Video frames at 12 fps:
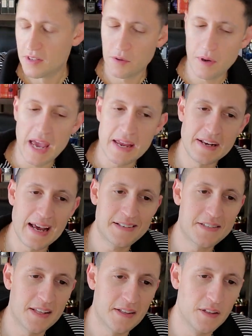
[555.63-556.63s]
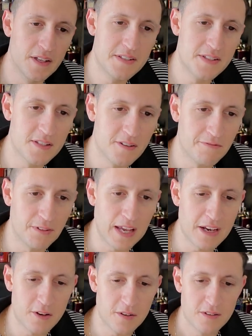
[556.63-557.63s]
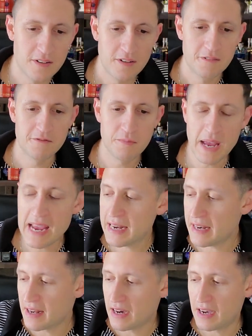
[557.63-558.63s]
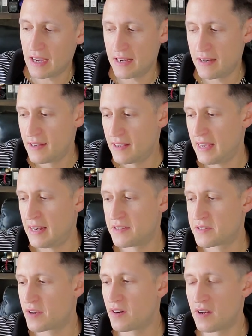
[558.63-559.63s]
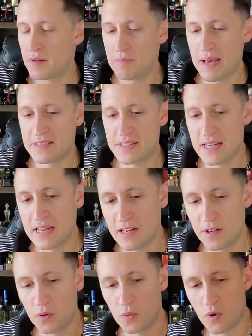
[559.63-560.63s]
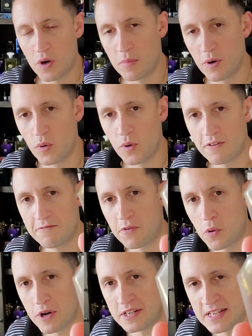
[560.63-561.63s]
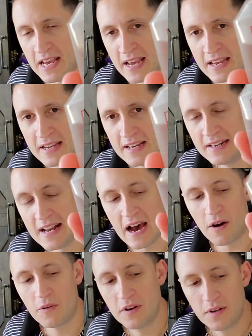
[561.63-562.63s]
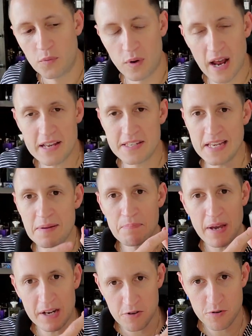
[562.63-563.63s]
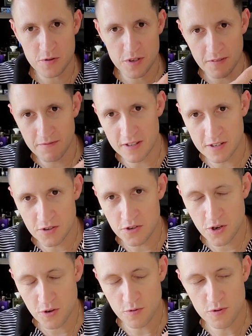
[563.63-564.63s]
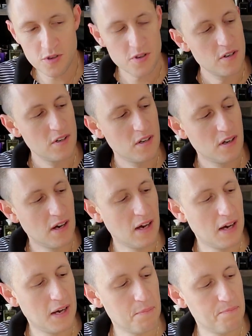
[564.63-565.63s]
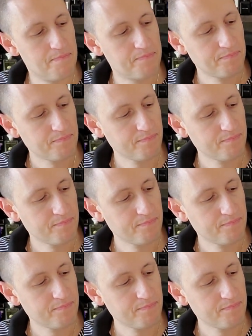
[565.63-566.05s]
Okay, next on the list is a flanker from 89, and it's called Basile Uomo Forte. Now, when I see pictures of this juice, um,